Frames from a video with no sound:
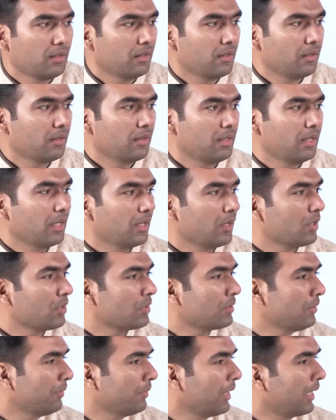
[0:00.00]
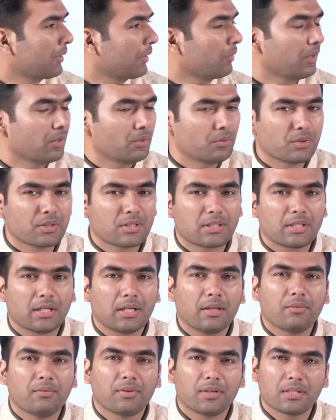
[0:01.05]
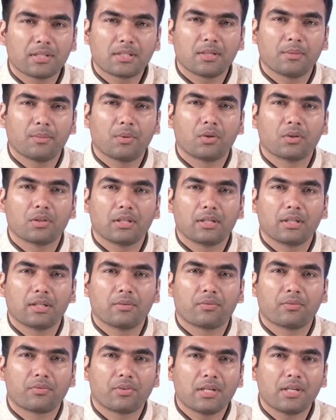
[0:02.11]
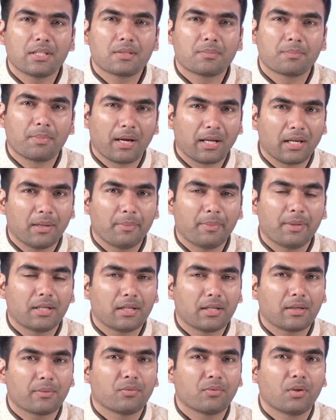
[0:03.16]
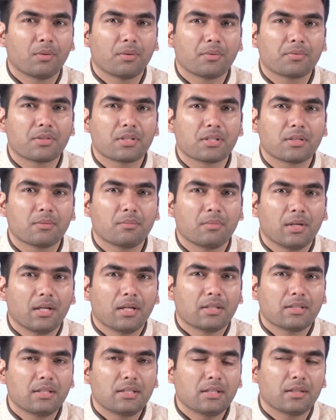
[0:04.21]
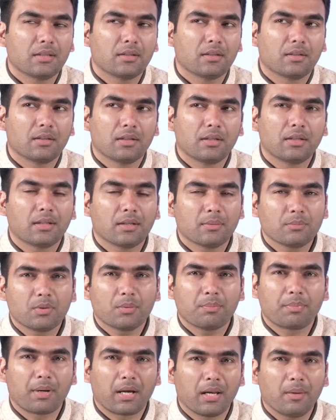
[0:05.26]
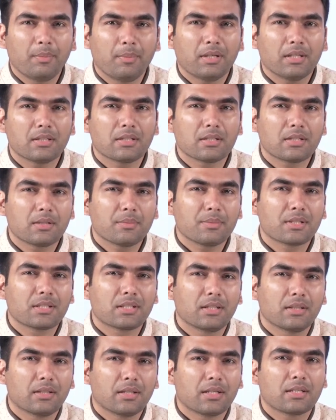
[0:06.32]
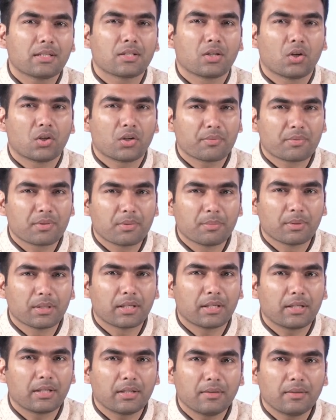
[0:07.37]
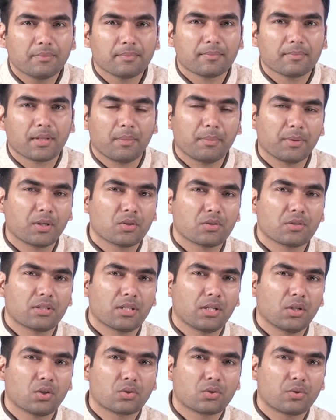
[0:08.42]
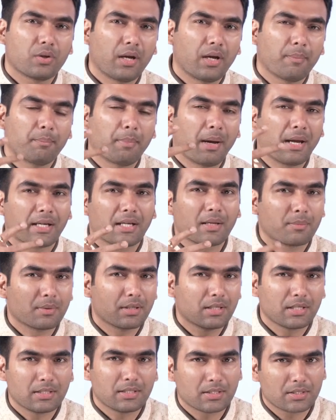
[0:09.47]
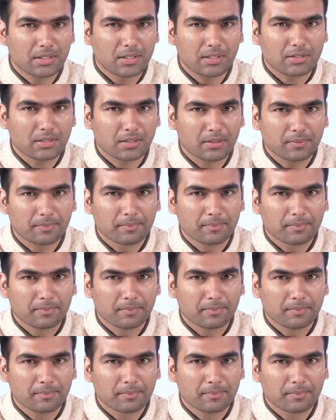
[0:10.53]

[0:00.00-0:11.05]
There also we are going to study first about the French parliamentary form of system. See, in terms of parliamentary system, still there is a lot of similarity because they also have bicameral legislature.